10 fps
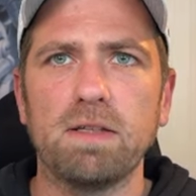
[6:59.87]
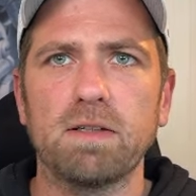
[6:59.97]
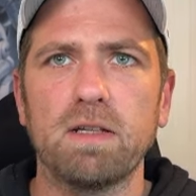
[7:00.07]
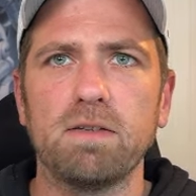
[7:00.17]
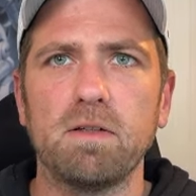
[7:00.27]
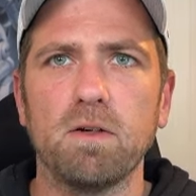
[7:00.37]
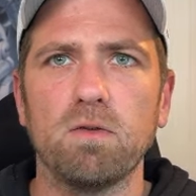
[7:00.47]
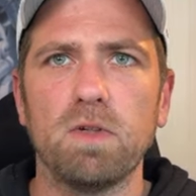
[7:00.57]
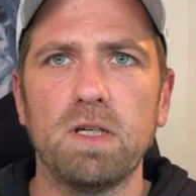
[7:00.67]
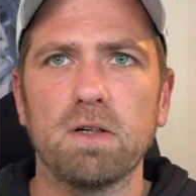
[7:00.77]
As you can see
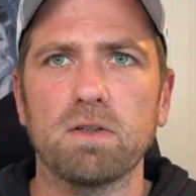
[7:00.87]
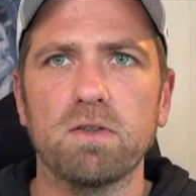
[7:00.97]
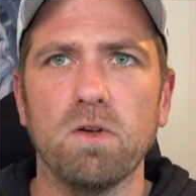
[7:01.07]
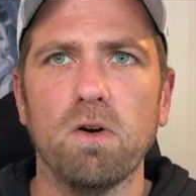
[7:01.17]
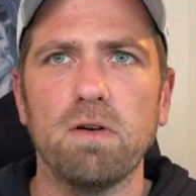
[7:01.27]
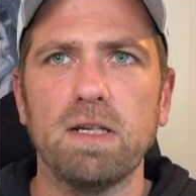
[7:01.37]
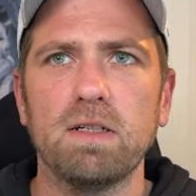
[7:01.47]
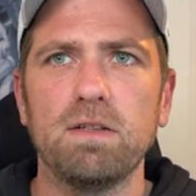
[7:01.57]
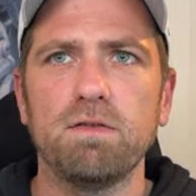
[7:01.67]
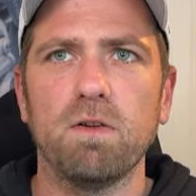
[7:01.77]
over here, storing
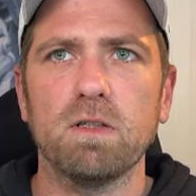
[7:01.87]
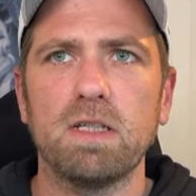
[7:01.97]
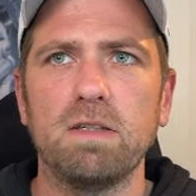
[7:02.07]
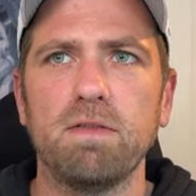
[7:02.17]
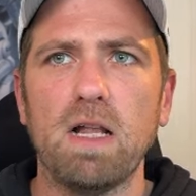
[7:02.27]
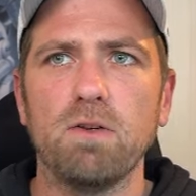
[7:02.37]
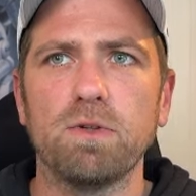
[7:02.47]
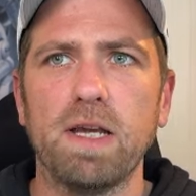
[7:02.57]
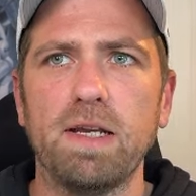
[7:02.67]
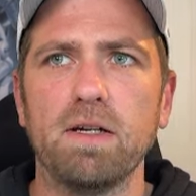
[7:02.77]
default key value
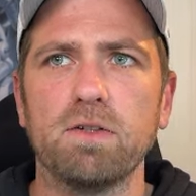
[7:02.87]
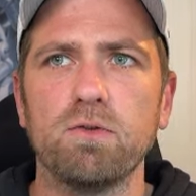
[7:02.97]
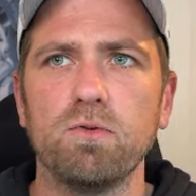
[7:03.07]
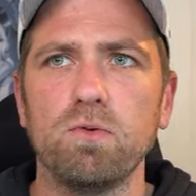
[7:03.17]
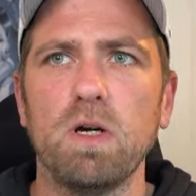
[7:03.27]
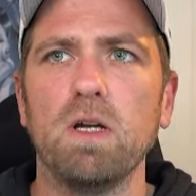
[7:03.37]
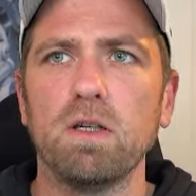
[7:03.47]
data to